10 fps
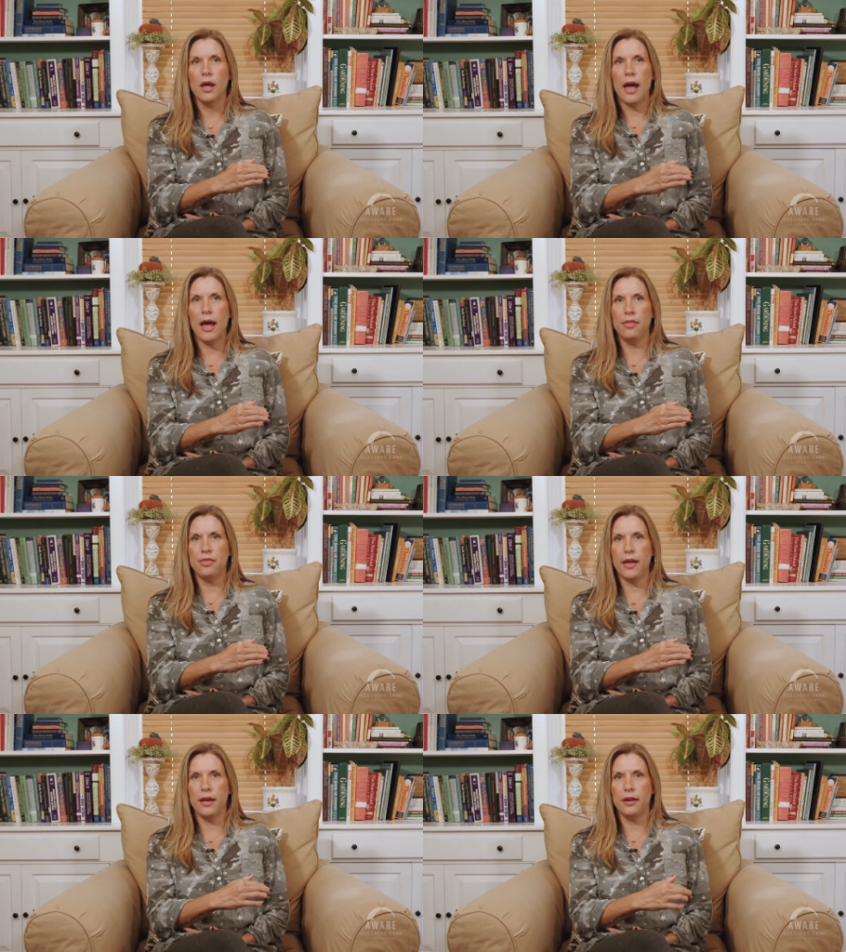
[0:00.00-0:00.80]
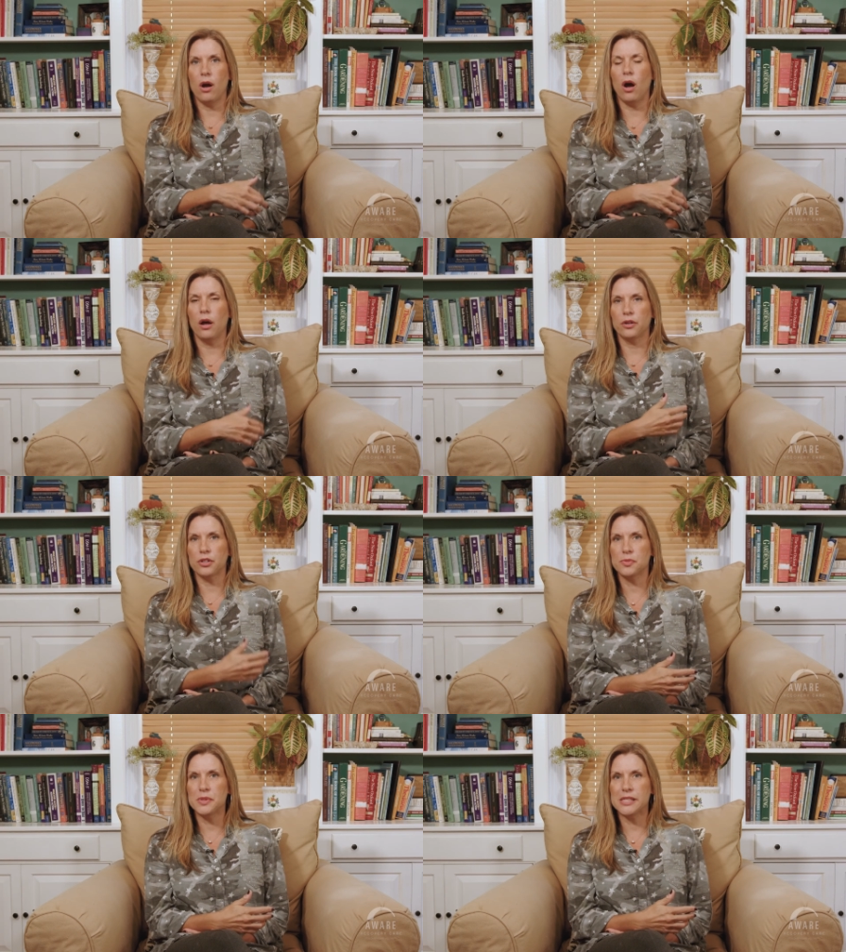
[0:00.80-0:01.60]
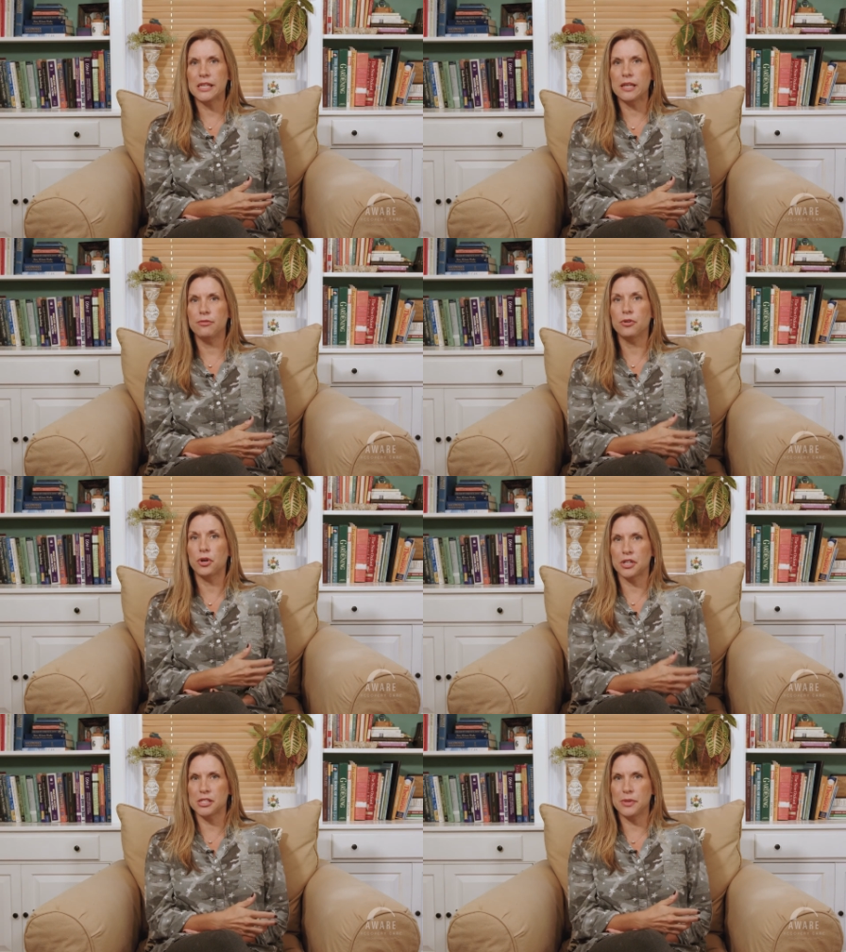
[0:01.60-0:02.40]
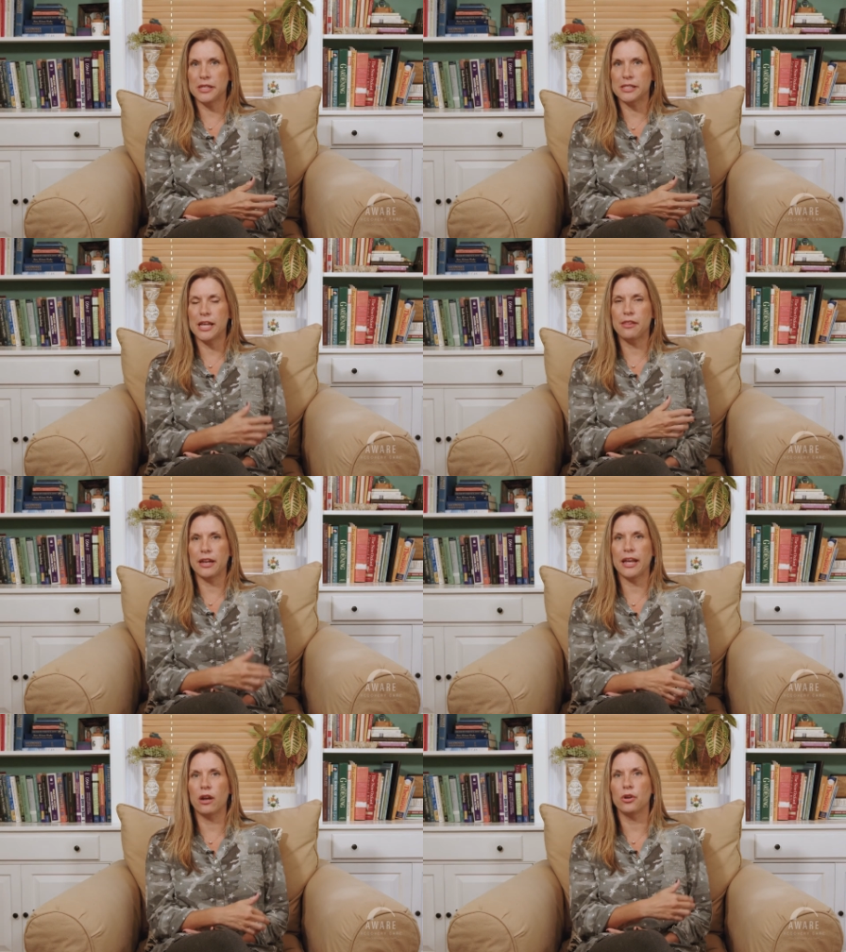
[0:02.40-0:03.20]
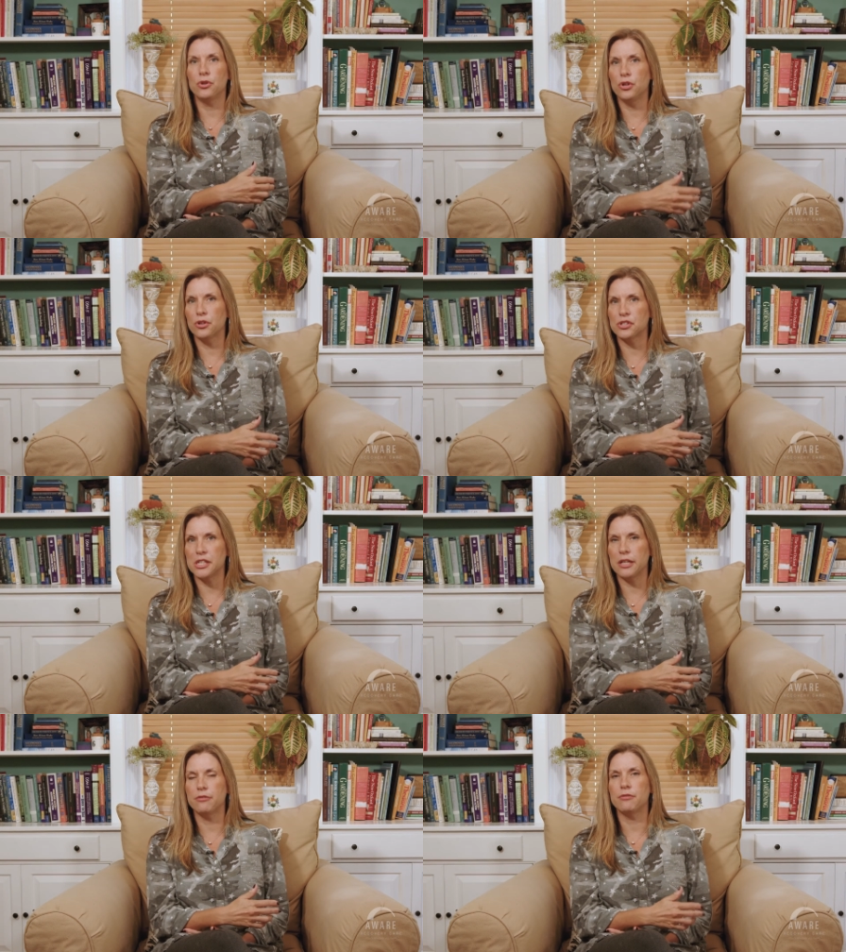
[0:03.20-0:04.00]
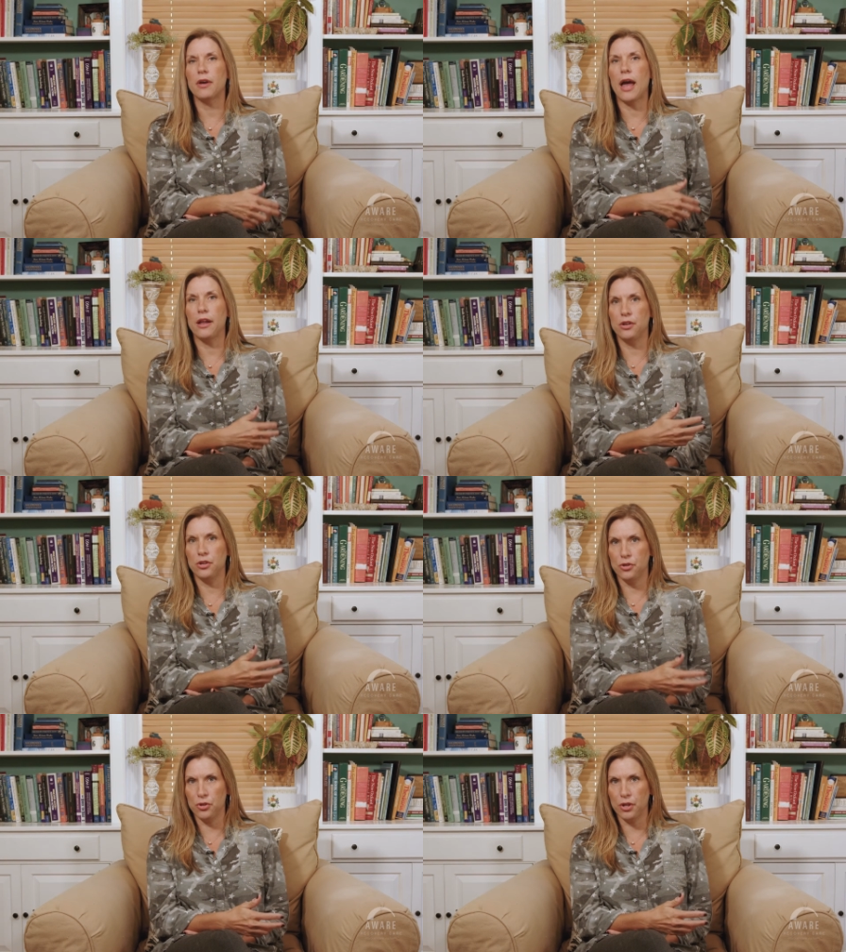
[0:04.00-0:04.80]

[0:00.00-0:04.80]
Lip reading: And then on Christmas Eve, Christmas, and then again on New Year's Eve and New